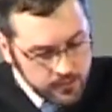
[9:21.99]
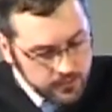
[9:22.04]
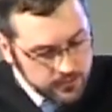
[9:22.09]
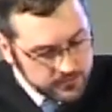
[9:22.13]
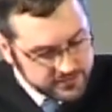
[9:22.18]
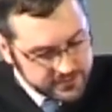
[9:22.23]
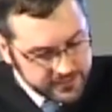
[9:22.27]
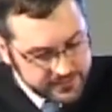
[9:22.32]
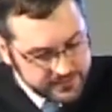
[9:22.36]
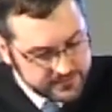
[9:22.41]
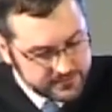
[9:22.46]

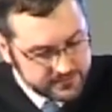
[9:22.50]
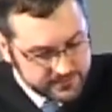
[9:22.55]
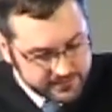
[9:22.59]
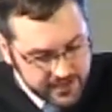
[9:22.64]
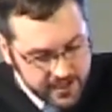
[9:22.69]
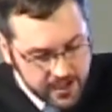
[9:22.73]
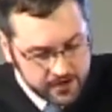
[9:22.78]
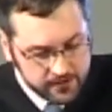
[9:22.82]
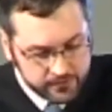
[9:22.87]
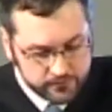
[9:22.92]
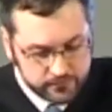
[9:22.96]
Jana's
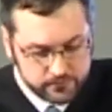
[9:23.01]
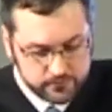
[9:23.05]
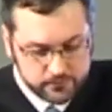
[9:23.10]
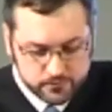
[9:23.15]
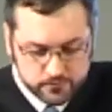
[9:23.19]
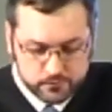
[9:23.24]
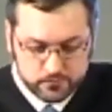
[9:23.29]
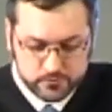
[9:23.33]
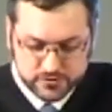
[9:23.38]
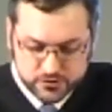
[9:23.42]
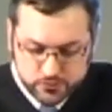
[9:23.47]
attacker
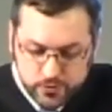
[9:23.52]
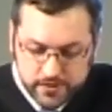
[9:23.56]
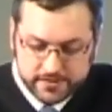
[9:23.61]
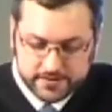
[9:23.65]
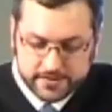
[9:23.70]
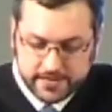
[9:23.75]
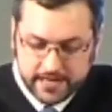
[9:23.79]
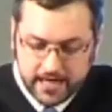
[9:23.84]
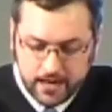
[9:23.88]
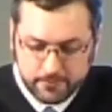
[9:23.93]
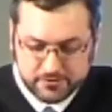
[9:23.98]
was quickly
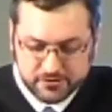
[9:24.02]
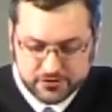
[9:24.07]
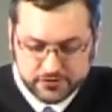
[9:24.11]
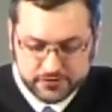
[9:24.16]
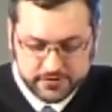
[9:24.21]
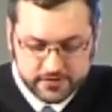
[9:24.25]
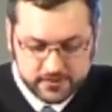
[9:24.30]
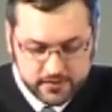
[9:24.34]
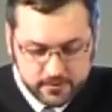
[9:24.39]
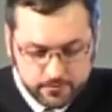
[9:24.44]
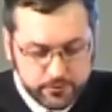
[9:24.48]
captured,
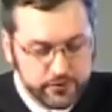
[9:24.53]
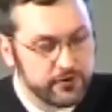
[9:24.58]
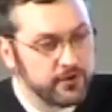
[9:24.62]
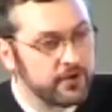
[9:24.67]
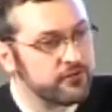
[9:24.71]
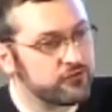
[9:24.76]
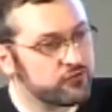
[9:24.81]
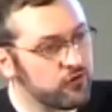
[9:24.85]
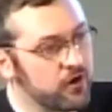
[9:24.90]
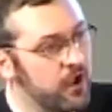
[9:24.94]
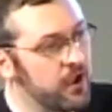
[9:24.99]
put on
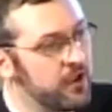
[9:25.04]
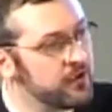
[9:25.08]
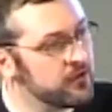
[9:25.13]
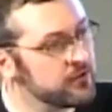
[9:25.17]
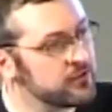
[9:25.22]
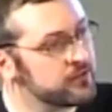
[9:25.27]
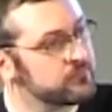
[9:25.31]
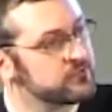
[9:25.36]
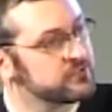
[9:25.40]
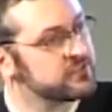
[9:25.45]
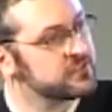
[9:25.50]
trial,
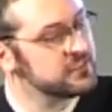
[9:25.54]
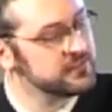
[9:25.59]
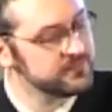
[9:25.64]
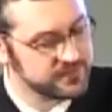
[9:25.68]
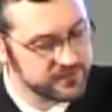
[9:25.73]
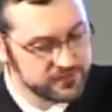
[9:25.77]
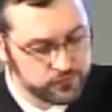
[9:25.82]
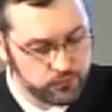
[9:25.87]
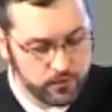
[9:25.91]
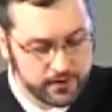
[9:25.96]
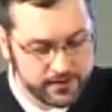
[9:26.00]
and received a
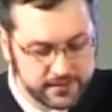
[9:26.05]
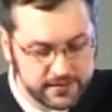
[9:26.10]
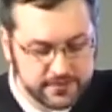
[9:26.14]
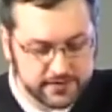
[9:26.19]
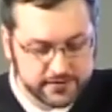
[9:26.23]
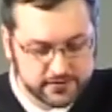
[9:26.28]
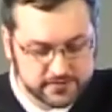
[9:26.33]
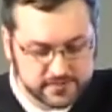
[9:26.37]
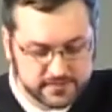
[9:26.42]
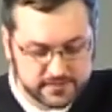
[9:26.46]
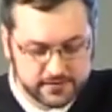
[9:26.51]
20
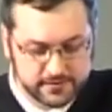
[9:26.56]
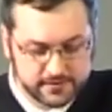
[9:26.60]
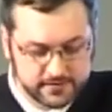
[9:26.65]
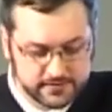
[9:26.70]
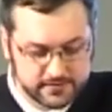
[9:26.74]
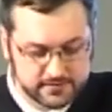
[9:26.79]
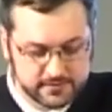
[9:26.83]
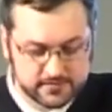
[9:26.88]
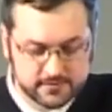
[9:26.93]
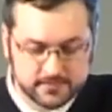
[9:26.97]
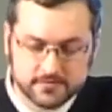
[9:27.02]
year
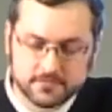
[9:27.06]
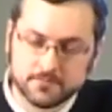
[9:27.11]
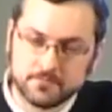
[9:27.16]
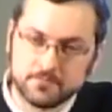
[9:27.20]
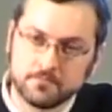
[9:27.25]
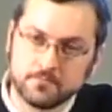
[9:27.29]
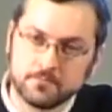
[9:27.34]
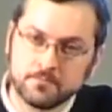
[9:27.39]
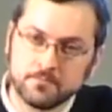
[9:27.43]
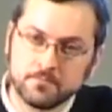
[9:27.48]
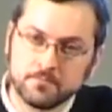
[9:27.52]
sentence.
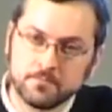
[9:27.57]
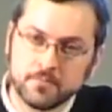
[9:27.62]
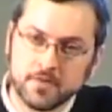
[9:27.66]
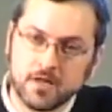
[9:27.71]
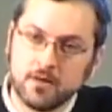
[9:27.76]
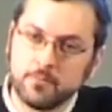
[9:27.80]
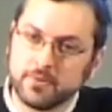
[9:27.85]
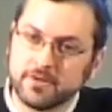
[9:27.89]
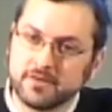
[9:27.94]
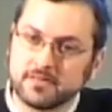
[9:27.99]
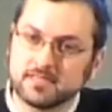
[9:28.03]

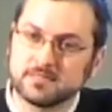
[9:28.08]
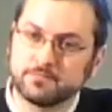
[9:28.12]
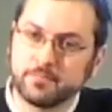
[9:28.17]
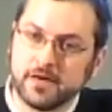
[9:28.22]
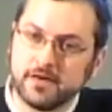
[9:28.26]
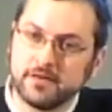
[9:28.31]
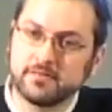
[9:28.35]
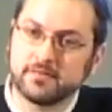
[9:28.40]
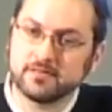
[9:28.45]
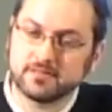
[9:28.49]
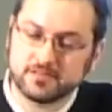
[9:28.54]
But
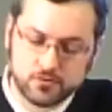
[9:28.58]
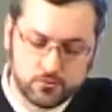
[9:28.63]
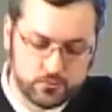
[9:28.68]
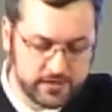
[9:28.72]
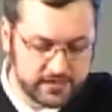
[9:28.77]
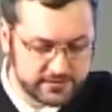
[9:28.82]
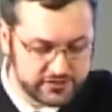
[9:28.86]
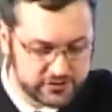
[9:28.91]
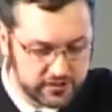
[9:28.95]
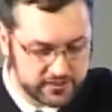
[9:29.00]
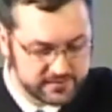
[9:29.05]
despite this
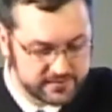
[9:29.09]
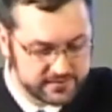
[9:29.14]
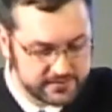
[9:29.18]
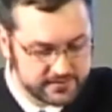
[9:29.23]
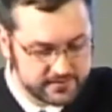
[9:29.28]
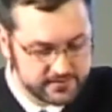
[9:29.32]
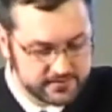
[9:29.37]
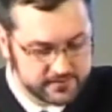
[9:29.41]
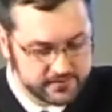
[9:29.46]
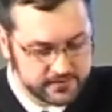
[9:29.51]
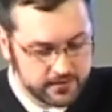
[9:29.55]
quick
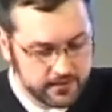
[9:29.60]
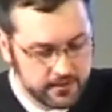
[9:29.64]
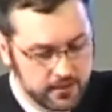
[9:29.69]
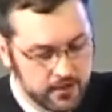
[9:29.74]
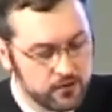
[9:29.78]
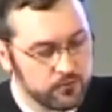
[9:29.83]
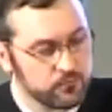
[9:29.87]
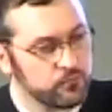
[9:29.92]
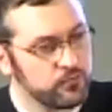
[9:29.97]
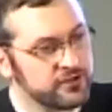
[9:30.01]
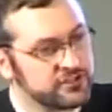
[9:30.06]
justice,
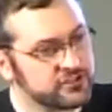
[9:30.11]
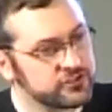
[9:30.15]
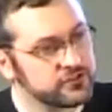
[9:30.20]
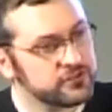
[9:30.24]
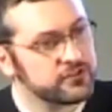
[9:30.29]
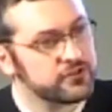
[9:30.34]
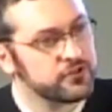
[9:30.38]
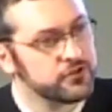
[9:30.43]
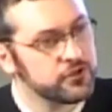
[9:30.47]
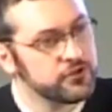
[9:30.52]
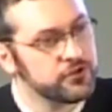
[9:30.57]
Richard
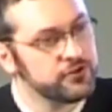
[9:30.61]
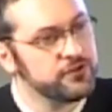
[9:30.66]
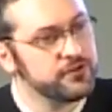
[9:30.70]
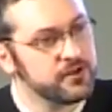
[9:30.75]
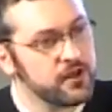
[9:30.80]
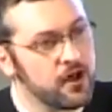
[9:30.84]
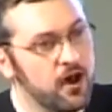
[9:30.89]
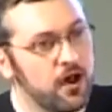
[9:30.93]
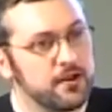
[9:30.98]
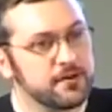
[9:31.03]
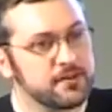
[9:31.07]
could
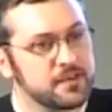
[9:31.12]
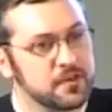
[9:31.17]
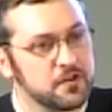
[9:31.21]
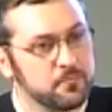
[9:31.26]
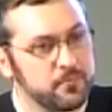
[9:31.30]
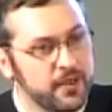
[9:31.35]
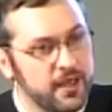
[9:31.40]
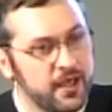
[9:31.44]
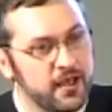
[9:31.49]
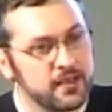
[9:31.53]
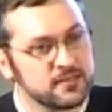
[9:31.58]
not get
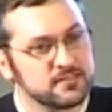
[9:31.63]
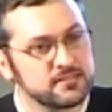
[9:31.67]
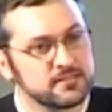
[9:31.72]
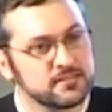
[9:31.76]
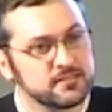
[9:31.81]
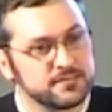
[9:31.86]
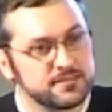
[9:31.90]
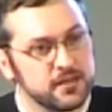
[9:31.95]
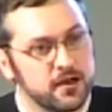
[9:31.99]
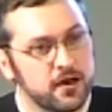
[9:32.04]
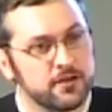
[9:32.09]
past
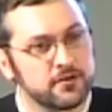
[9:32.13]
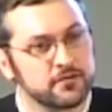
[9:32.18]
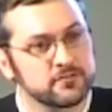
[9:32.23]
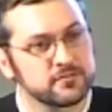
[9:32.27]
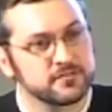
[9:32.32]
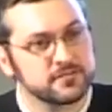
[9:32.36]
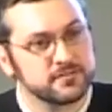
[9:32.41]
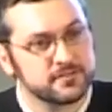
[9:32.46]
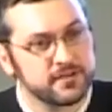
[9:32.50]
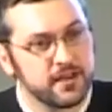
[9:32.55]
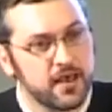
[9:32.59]
his
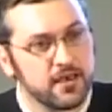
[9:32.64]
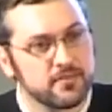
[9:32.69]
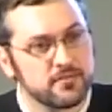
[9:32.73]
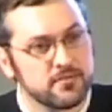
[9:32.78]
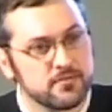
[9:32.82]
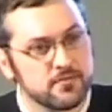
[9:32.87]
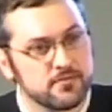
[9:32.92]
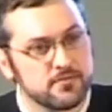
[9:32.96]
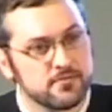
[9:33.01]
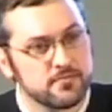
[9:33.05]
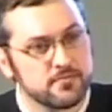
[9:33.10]
daughter's death.